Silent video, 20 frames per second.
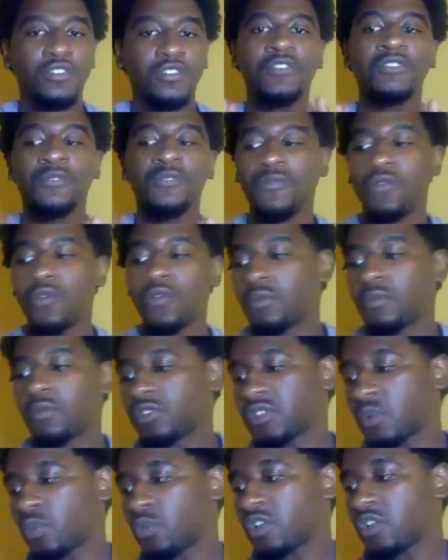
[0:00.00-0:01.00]
So first and
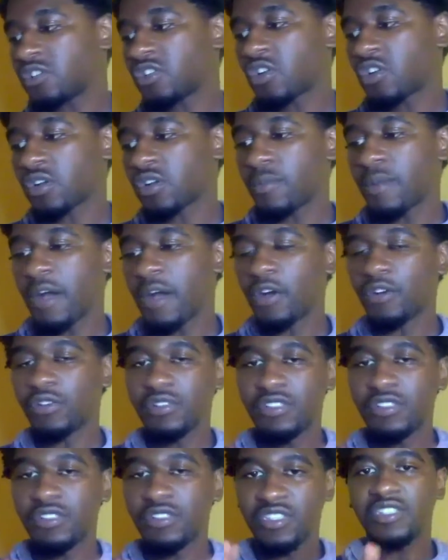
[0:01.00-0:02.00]
foremost, I want to talk
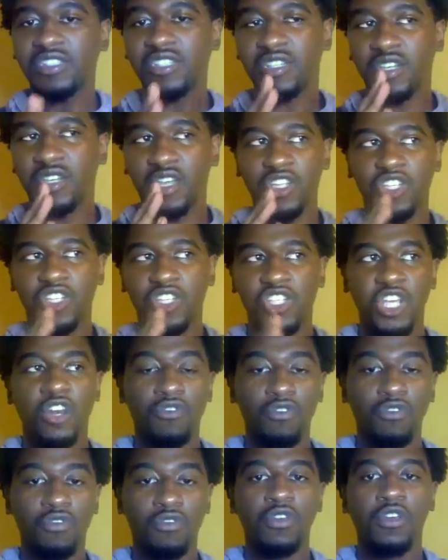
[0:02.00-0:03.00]
about sensing
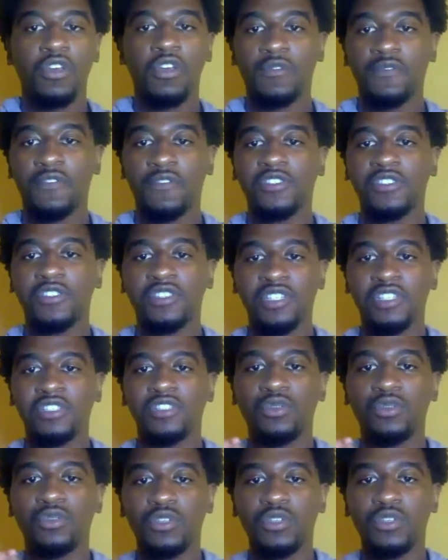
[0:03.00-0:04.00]
in general
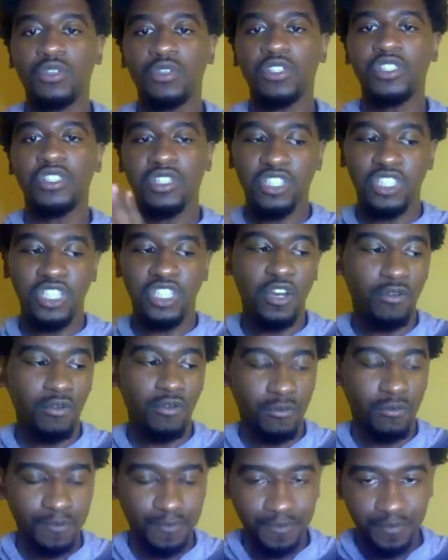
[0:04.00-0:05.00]
versus intuition in
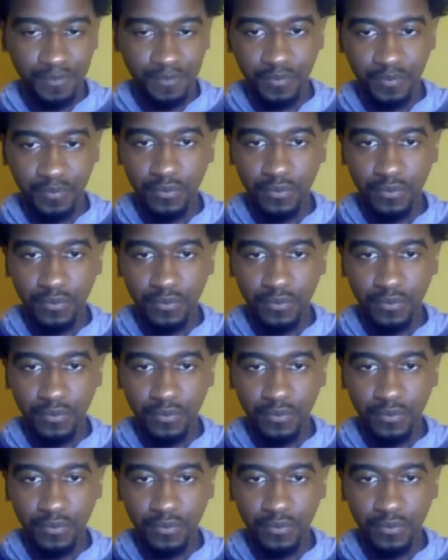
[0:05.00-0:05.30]
general.